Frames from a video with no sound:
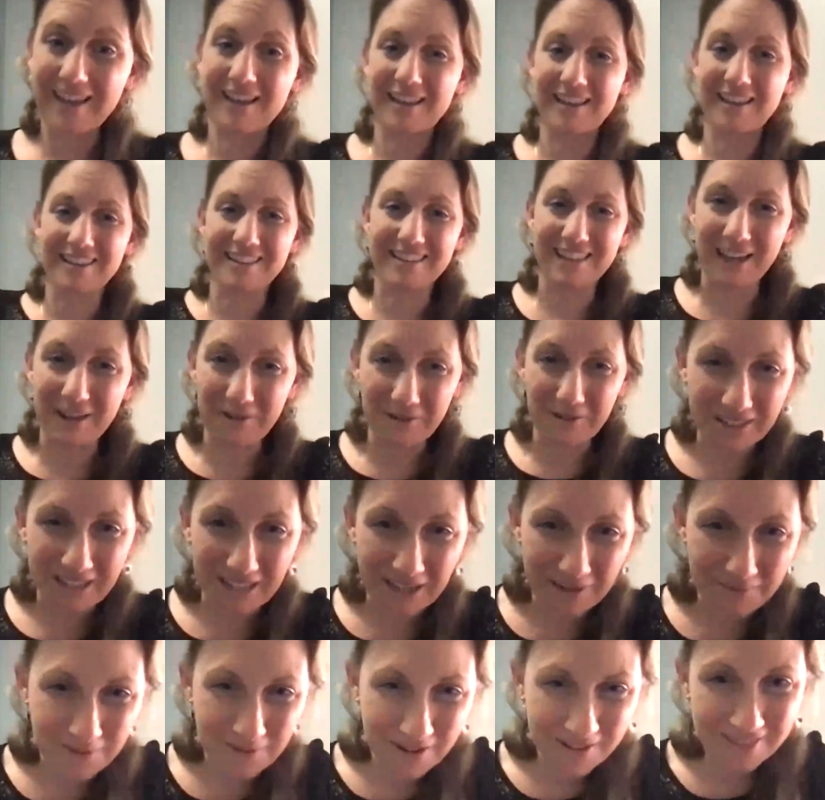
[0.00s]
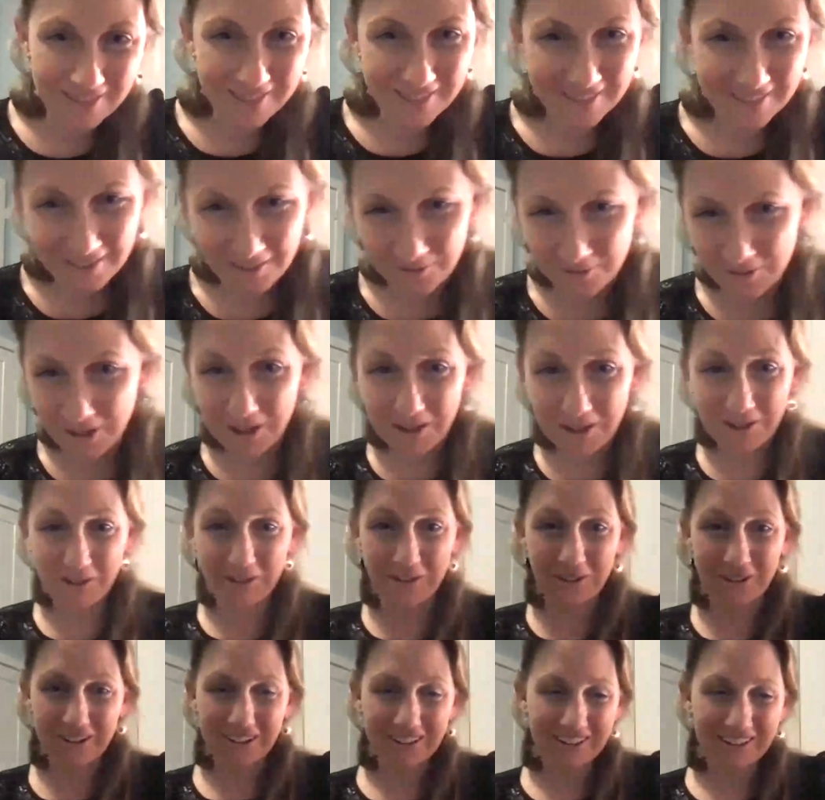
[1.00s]
that came on the
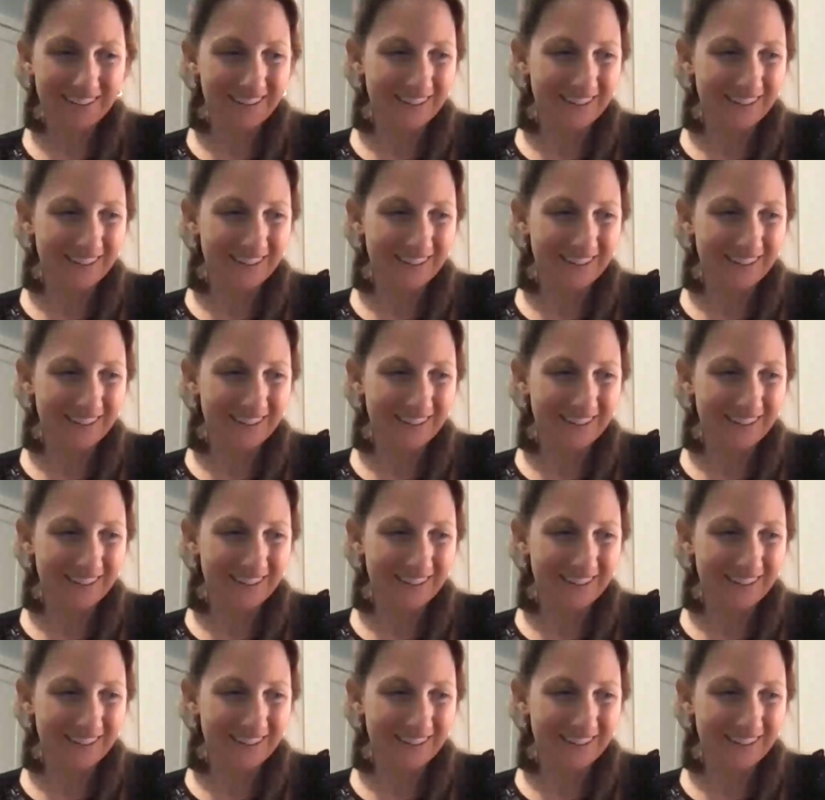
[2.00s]
record.